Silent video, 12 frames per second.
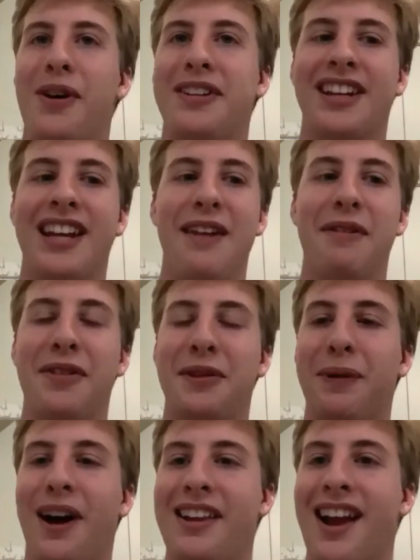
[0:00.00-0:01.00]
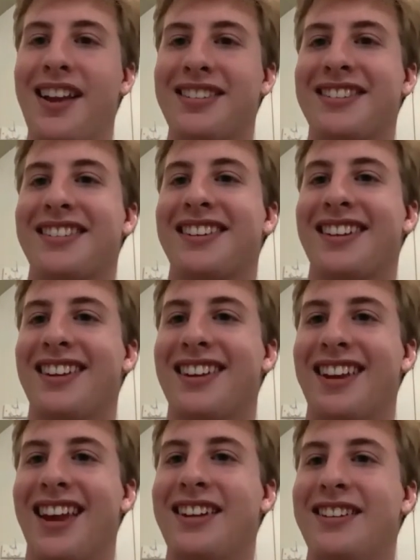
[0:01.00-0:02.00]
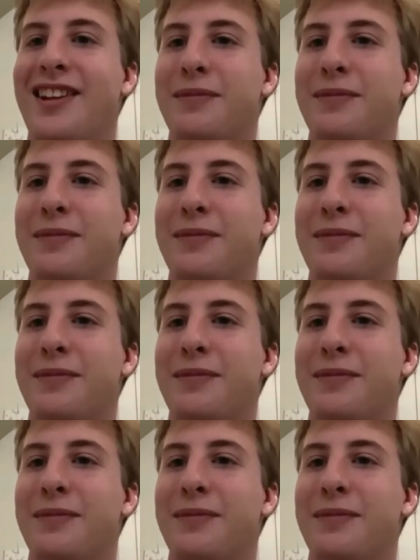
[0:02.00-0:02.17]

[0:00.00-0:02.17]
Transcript: the name of this podcast? And you can name